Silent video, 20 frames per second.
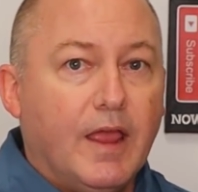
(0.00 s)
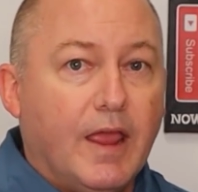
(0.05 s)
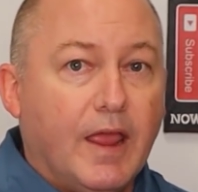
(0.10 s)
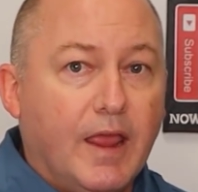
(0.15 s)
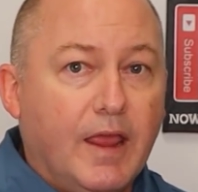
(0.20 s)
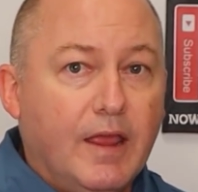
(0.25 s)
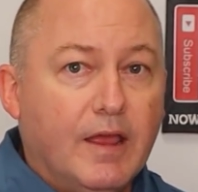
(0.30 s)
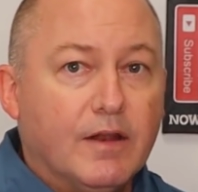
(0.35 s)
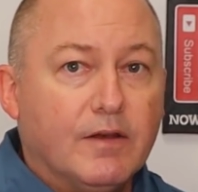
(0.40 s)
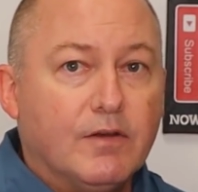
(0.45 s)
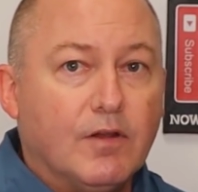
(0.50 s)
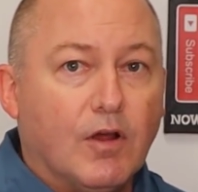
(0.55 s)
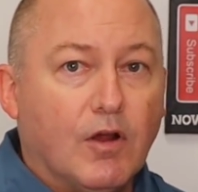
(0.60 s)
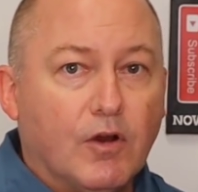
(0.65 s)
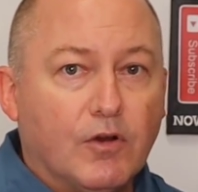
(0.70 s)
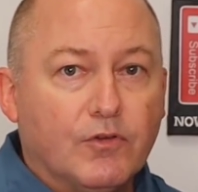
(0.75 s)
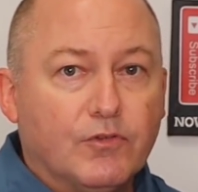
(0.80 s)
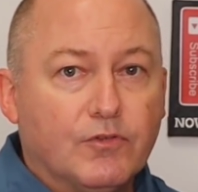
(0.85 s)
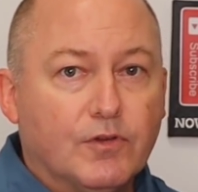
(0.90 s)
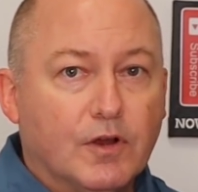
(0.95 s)
and
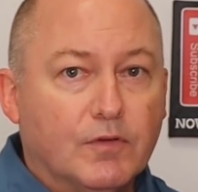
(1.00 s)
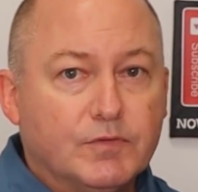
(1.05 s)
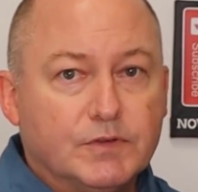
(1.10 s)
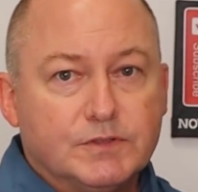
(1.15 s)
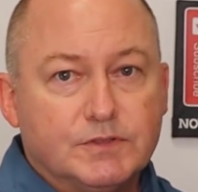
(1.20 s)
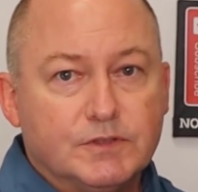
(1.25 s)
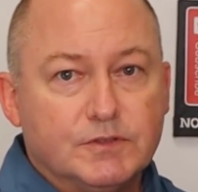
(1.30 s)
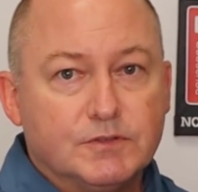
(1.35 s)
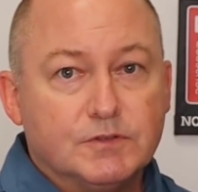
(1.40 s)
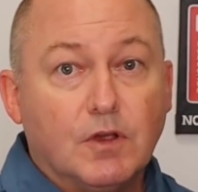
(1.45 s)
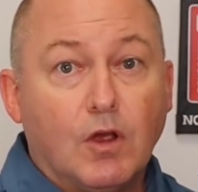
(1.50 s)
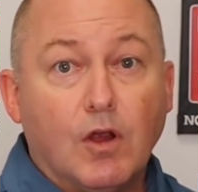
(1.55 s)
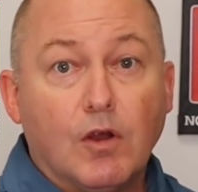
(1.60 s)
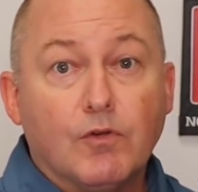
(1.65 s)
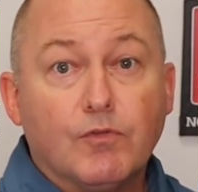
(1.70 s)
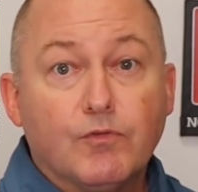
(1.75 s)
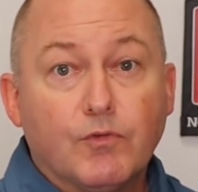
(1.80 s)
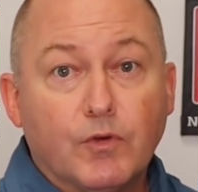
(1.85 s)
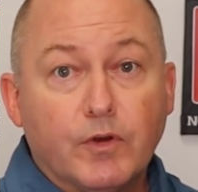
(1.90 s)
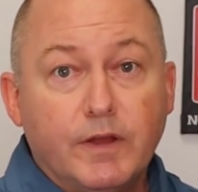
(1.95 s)
our services
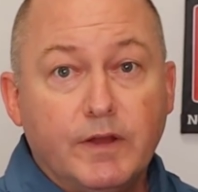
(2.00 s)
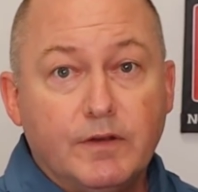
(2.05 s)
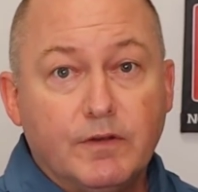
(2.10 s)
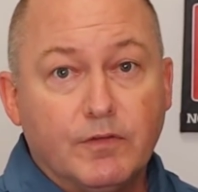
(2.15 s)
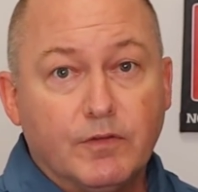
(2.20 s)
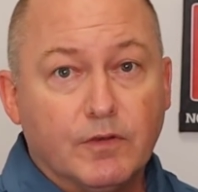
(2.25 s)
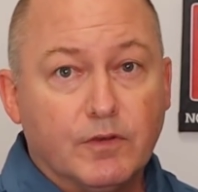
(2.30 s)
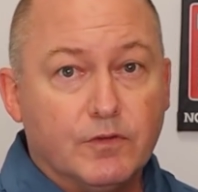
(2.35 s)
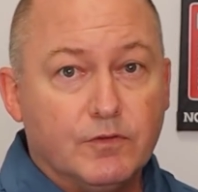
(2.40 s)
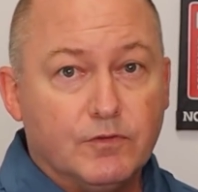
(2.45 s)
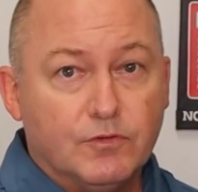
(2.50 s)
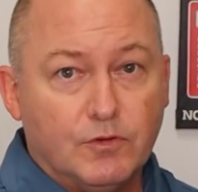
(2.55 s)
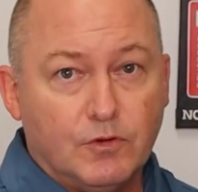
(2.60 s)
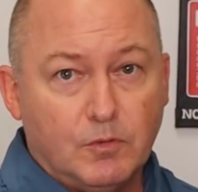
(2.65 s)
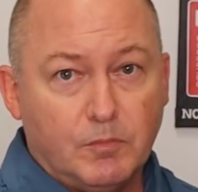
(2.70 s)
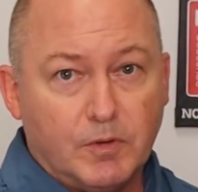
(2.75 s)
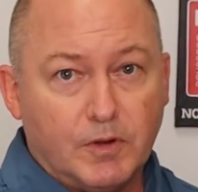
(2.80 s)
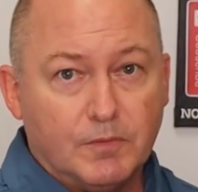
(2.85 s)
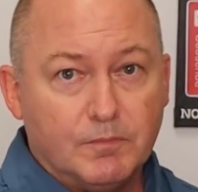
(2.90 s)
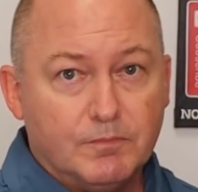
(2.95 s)
are free to the
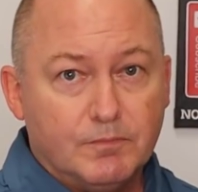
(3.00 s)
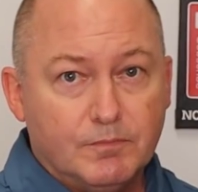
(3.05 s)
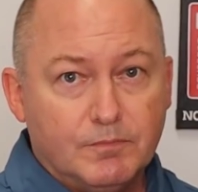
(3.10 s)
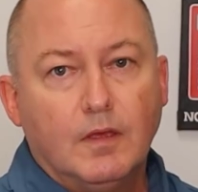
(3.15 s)
consumer.